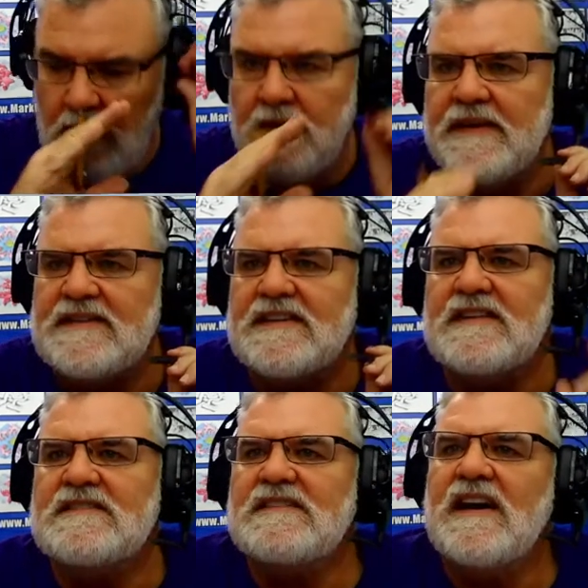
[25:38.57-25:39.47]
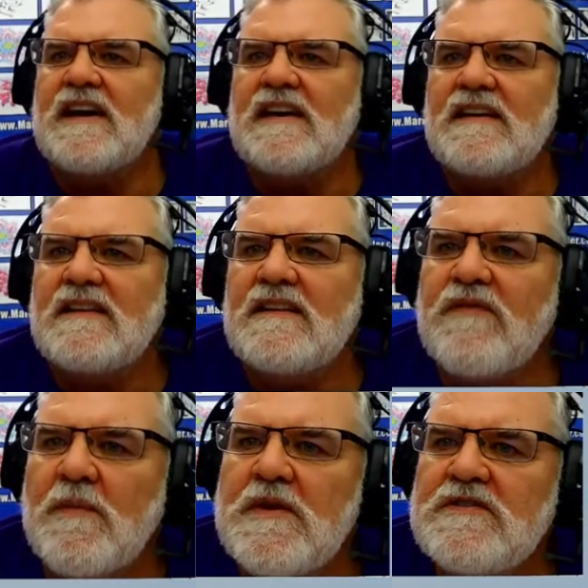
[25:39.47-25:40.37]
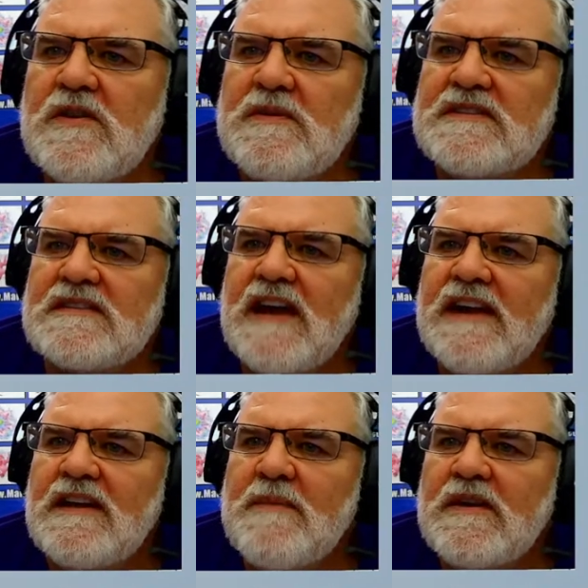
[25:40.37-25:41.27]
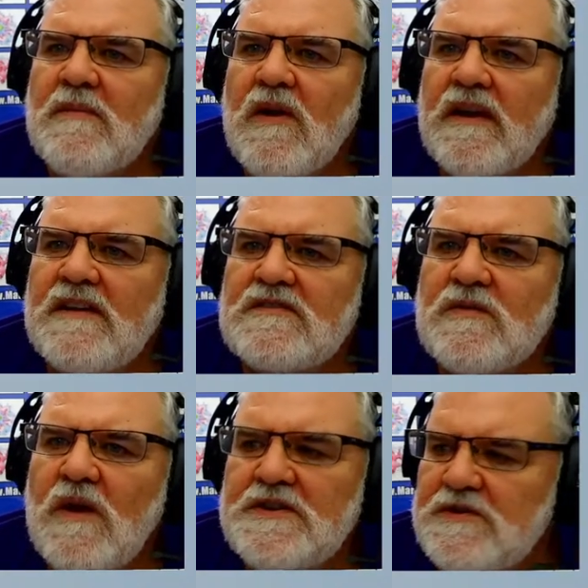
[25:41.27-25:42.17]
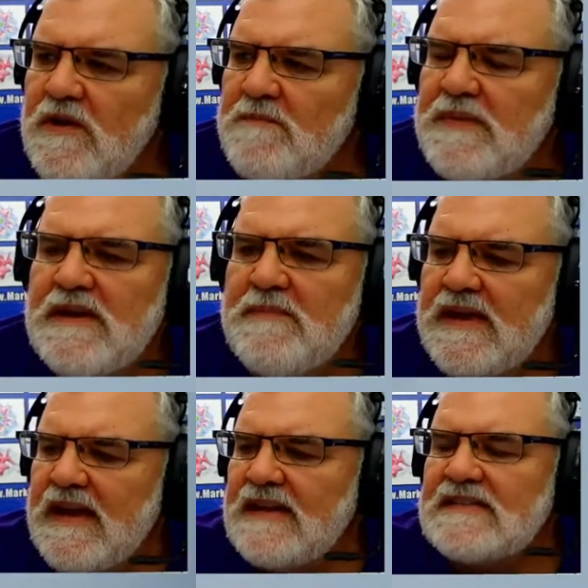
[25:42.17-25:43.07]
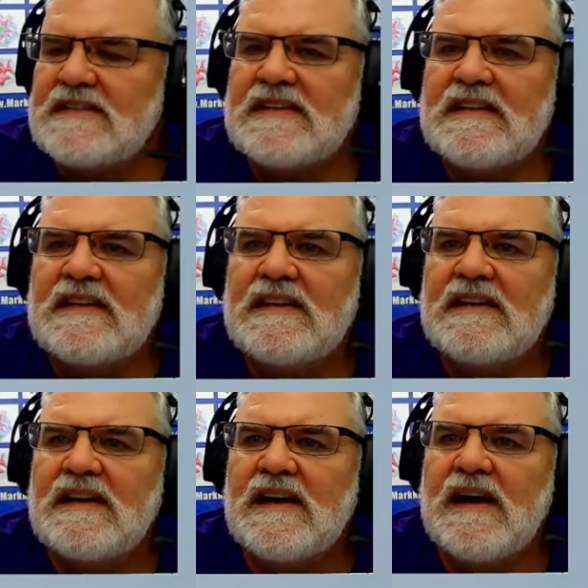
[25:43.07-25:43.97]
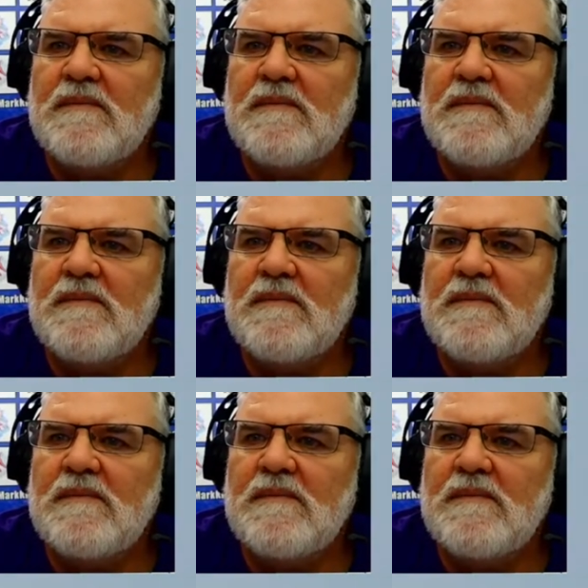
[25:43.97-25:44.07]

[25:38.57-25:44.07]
He says, uh, from YouTube, he says, Hi, Commander Mark. I used to watch you on PBS I'm